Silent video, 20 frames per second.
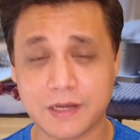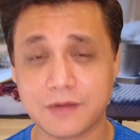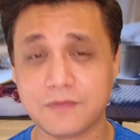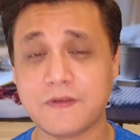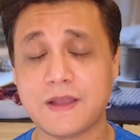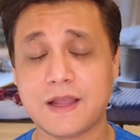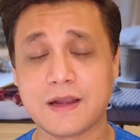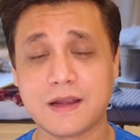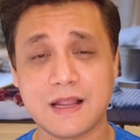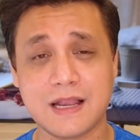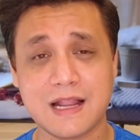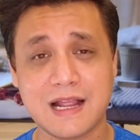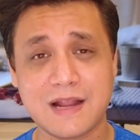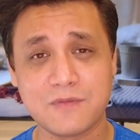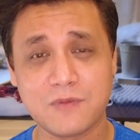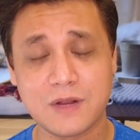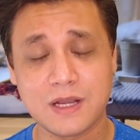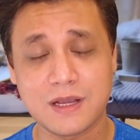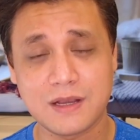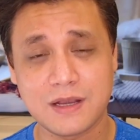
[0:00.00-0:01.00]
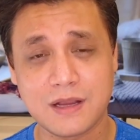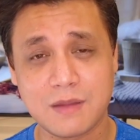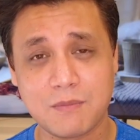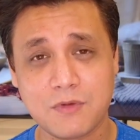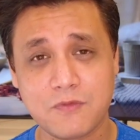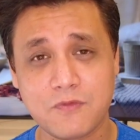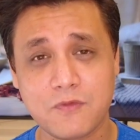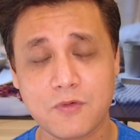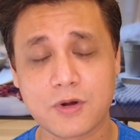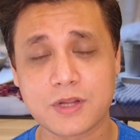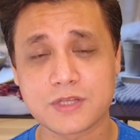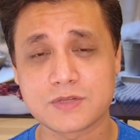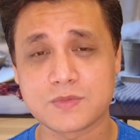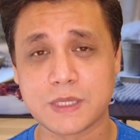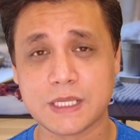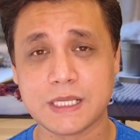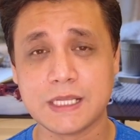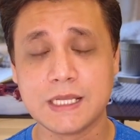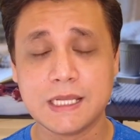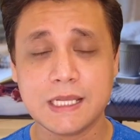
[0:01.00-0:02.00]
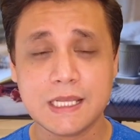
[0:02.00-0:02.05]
In fact, I'll add one number 4 as well.